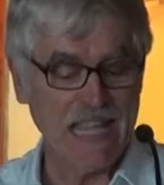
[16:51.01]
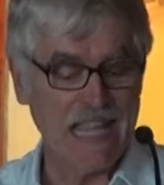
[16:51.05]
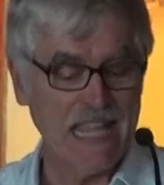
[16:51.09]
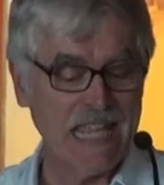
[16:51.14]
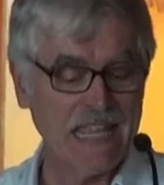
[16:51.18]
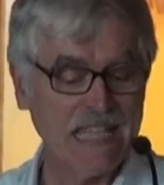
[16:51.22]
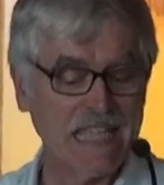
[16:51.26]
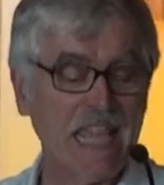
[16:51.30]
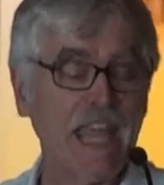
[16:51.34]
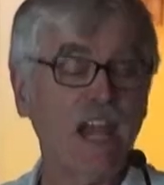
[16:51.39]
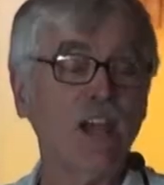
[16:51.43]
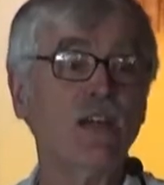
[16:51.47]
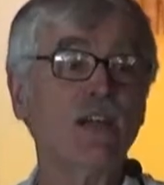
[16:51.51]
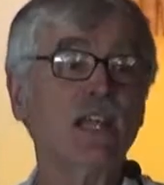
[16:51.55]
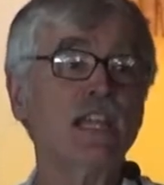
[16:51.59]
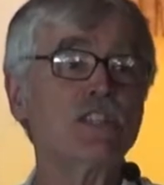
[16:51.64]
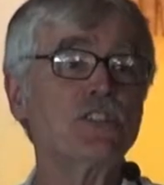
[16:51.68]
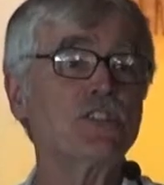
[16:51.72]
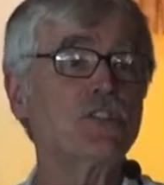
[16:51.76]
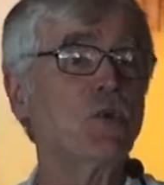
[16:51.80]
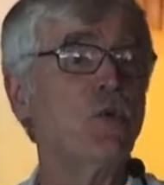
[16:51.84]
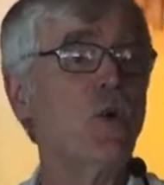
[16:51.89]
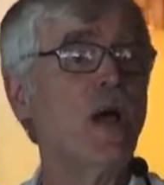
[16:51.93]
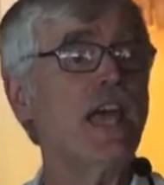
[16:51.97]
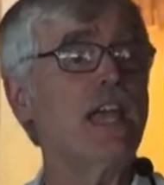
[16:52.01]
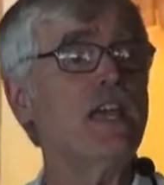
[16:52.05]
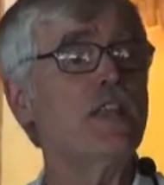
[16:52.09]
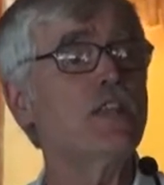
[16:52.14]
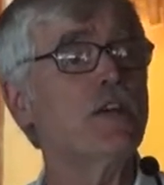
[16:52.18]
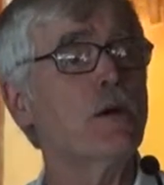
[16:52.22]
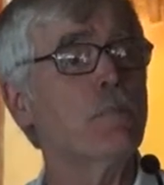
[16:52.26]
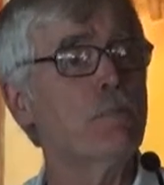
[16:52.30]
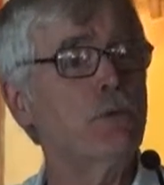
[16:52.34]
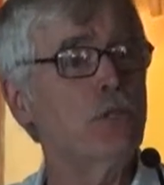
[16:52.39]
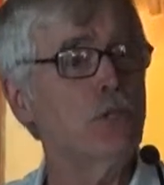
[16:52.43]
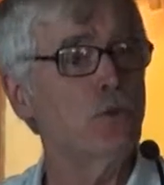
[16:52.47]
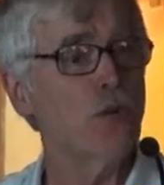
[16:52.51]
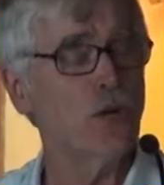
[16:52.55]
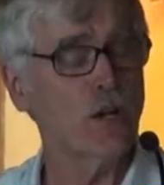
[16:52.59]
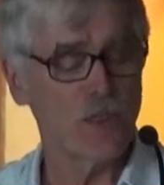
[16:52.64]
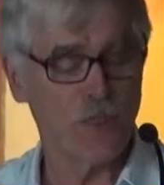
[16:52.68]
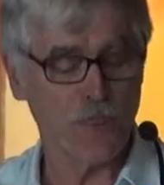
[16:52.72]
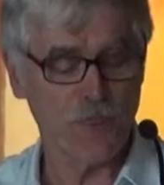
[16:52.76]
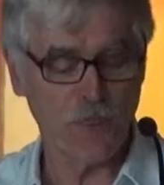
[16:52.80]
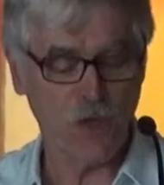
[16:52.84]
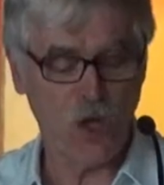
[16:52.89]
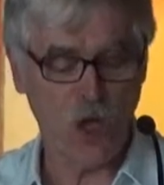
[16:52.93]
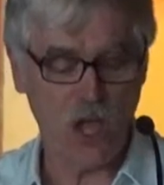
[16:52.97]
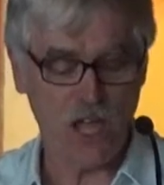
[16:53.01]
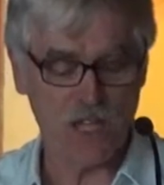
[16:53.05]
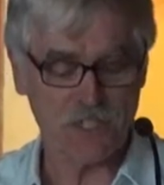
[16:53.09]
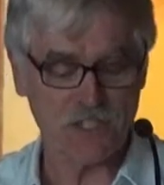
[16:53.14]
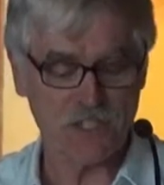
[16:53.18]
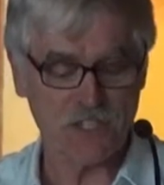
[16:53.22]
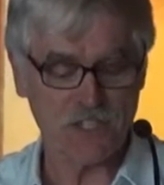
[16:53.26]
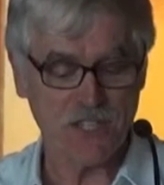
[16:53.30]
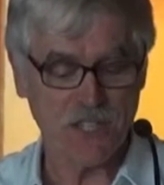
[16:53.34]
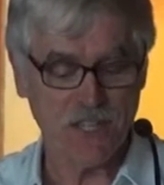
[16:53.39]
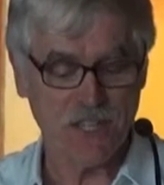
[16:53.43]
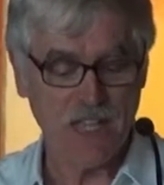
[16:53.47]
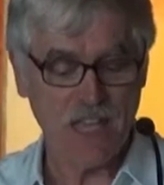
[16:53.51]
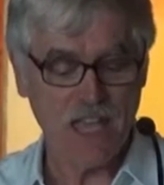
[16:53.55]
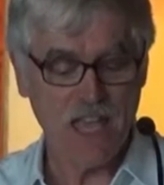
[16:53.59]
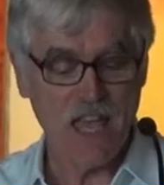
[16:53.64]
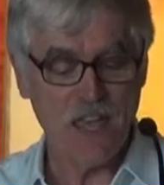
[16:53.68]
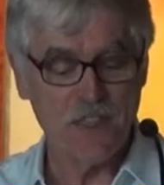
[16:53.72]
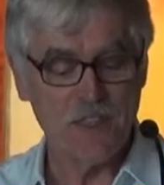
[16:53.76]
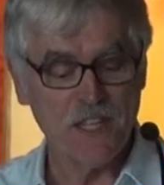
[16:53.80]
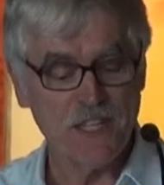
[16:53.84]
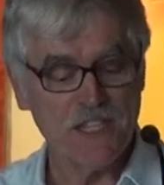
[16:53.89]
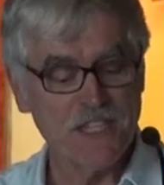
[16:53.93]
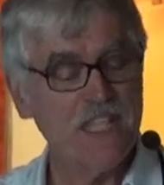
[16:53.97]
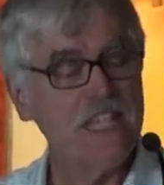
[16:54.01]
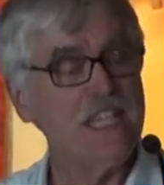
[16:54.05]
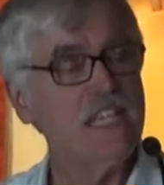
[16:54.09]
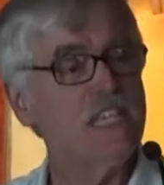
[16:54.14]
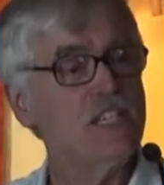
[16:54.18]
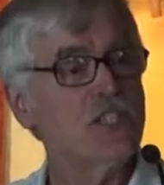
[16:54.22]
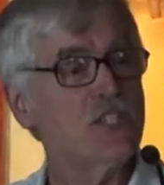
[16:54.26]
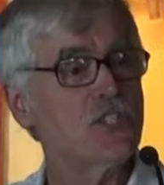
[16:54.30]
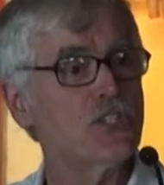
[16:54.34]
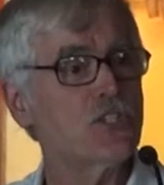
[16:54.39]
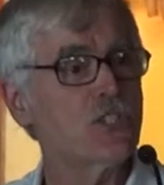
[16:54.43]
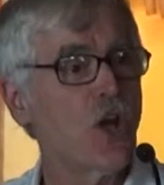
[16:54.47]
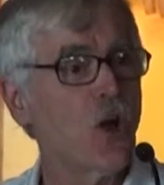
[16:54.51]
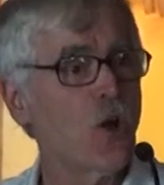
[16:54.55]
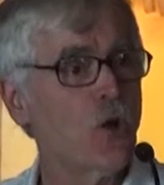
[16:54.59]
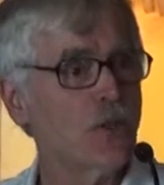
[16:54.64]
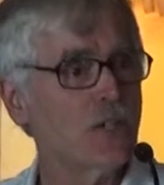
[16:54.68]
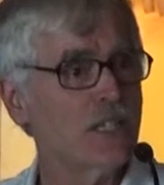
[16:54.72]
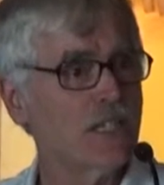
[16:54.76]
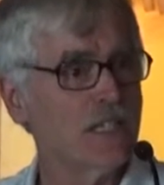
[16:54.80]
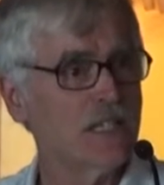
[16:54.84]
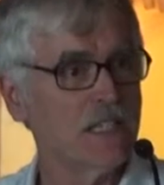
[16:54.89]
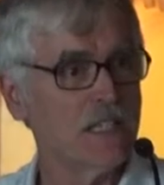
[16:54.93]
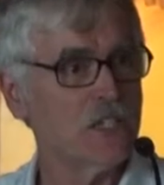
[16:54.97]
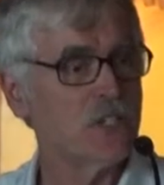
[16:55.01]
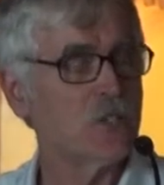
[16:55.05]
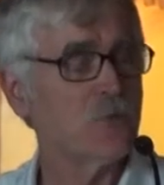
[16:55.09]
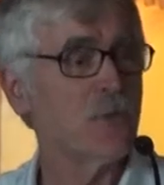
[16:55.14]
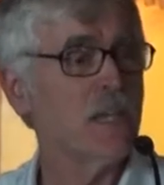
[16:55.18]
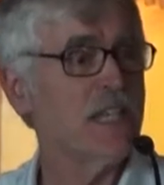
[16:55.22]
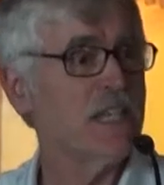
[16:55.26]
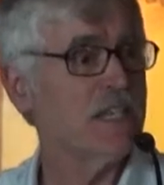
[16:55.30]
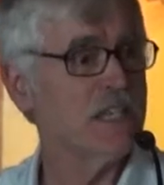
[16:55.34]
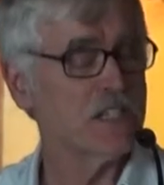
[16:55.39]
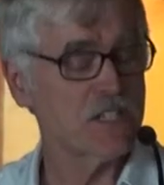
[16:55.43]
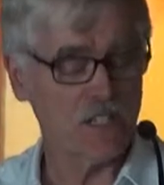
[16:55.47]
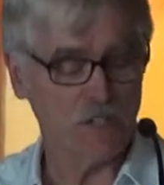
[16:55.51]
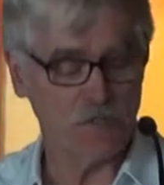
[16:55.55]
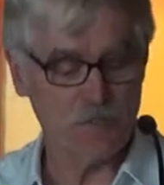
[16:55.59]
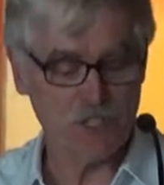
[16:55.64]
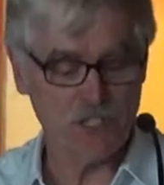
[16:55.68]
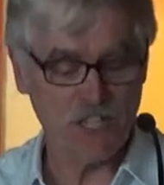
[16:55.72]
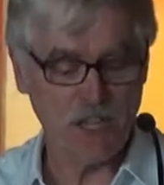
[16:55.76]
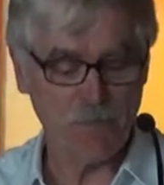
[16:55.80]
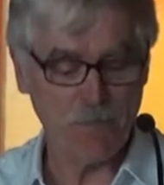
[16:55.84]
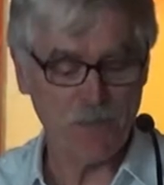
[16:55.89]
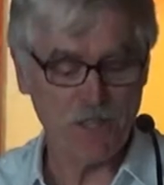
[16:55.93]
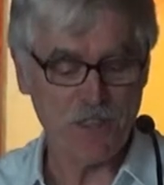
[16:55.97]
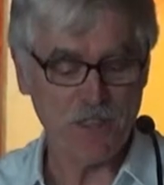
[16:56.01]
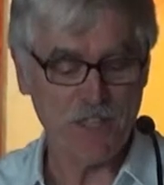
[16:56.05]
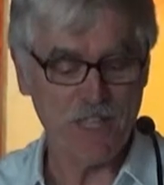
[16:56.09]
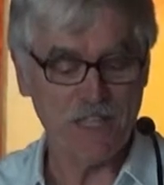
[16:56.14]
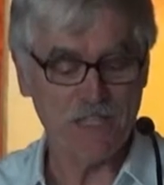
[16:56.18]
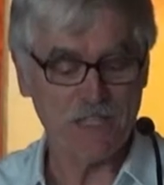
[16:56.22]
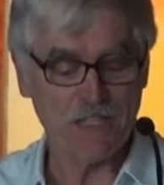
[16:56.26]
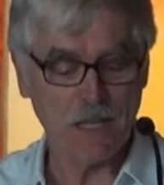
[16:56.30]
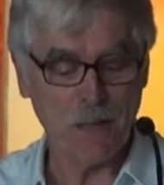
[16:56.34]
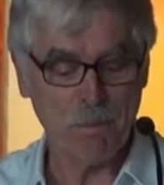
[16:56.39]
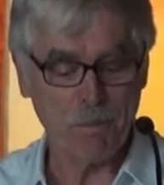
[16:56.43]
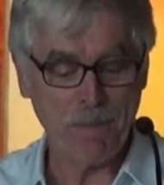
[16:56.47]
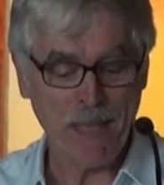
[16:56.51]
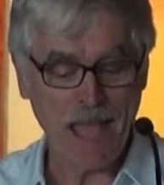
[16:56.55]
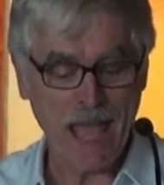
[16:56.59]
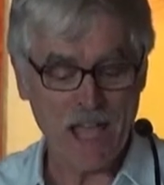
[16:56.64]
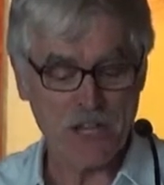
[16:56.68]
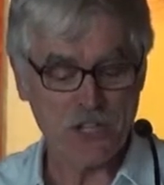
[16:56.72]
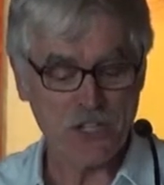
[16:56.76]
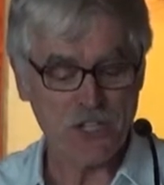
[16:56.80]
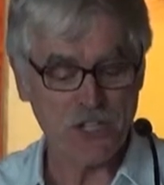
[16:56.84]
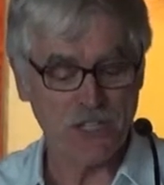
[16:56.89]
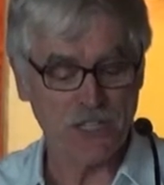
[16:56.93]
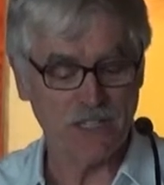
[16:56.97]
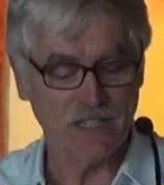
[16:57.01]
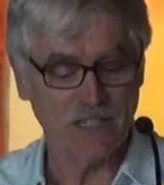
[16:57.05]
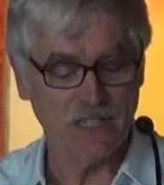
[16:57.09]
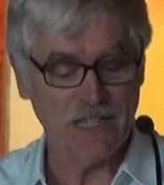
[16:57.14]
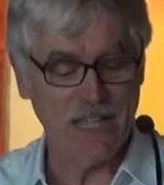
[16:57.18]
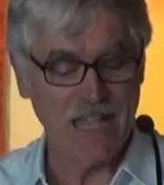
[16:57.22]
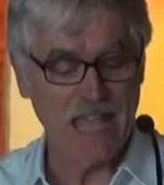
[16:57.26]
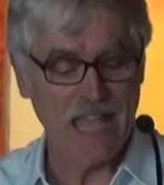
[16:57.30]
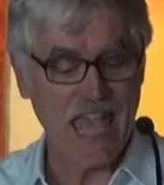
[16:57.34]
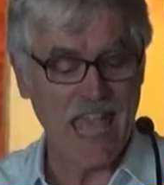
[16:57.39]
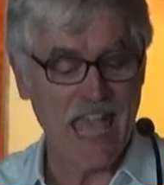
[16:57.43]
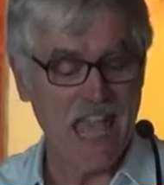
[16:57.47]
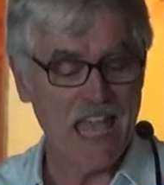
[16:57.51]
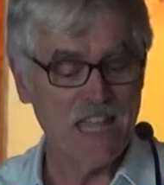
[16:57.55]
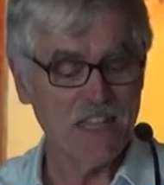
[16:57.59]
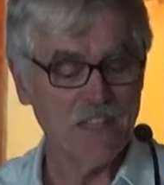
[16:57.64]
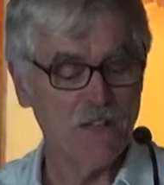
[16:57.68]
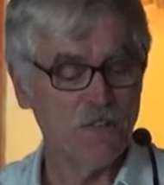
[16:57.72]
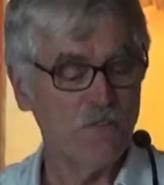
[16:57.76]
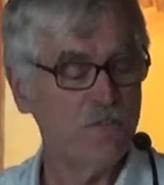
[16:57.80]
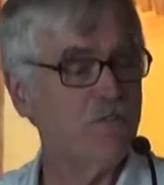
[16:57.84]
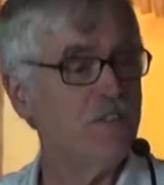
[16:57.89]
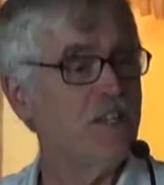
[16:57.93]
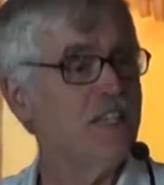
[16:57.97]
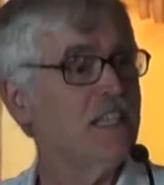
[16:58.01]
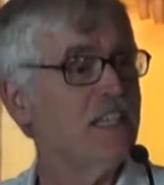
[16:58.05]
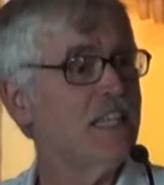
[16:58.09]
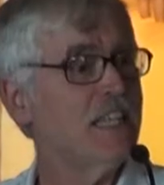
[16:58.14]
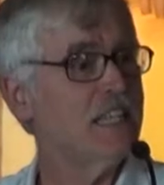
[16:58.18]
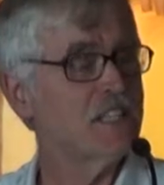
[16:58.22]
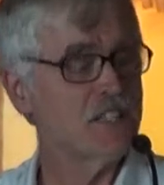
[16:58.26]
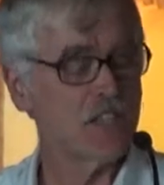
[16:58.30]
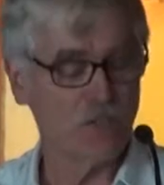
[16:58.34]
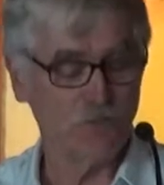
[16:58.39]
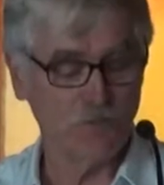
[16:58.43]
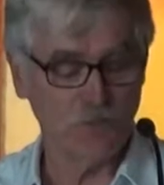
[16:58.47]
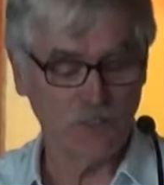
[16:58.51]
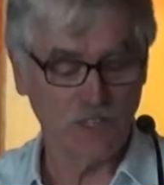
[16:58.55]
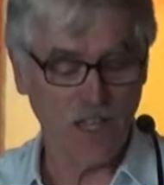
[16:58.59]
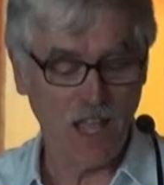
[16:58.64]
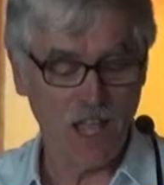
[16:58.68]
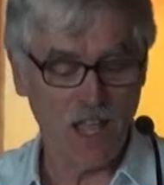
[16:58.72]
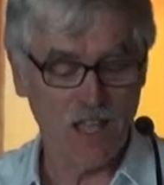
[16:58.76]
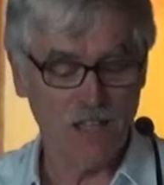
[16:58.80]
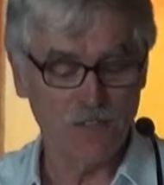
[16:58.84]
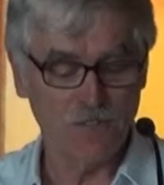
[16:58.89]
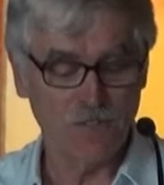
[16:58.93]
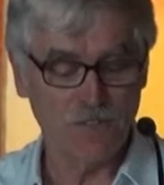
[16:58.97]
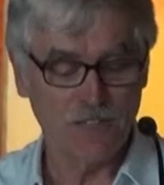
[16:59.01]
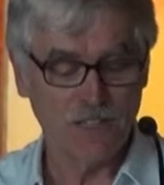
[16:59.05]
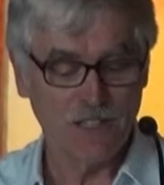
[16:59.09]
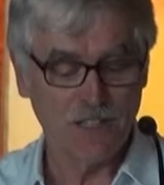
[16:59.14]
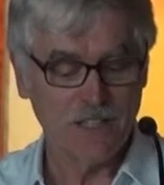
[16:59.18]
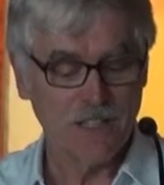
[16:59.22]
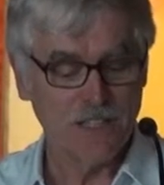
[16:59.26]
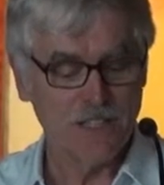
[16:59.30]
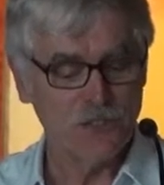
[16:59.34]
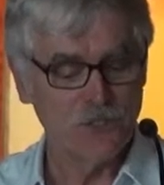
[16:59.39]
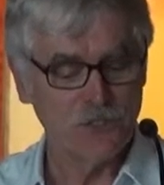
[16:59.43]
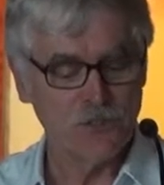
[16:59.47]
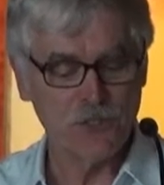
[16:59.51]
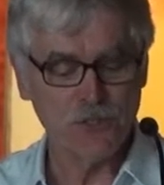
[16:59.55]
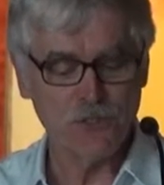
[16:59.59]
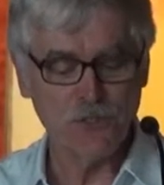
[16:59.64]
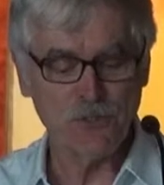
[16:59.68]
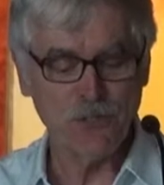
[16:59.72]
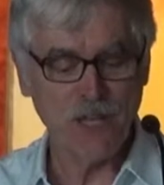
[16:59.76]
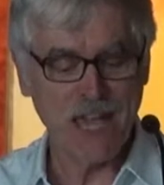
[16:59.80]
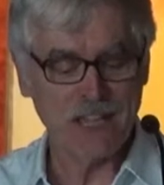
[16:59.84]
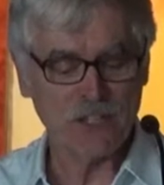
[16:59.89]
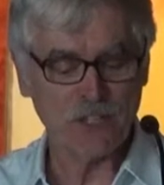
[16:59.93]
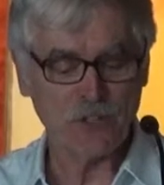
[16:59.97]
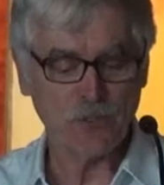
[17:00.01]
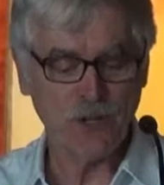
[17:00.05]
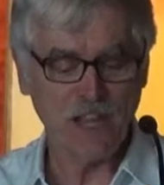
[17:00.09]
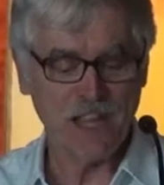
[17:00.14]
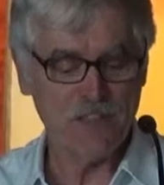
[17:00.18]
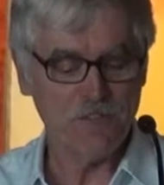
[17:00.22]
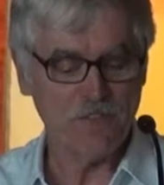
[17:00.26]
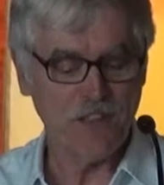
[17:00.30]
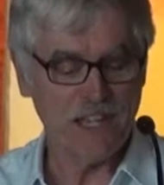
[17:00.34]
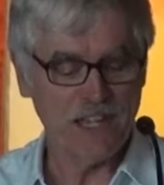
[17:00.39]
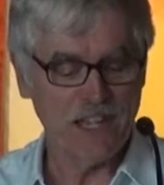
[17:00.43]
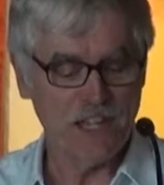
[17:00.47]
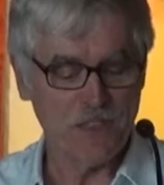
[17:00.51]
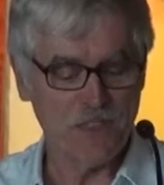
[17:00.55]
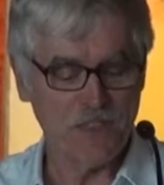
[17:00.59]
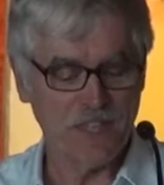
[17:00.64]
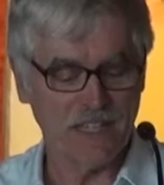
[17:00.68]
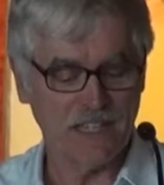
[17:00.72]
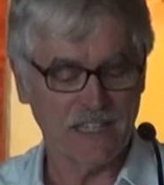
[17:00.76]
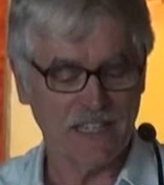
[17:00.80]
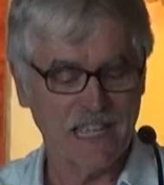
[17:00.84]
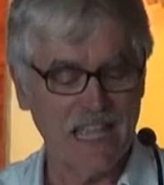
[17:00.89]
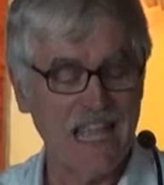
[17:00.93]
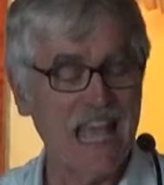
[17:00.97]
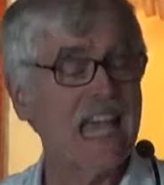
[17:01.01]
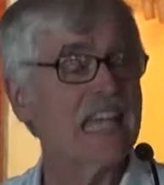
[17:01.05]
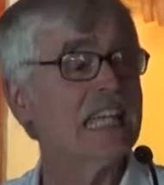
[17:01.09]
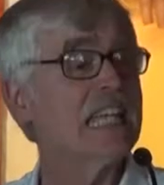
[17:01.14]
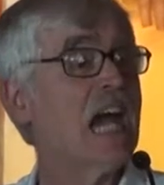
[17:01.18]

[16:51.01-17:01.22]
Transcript: He carries away the pure thoughts, the deeds soaked in the sweetness of sympathy and compassion, and the feelings of love who do not crave anything.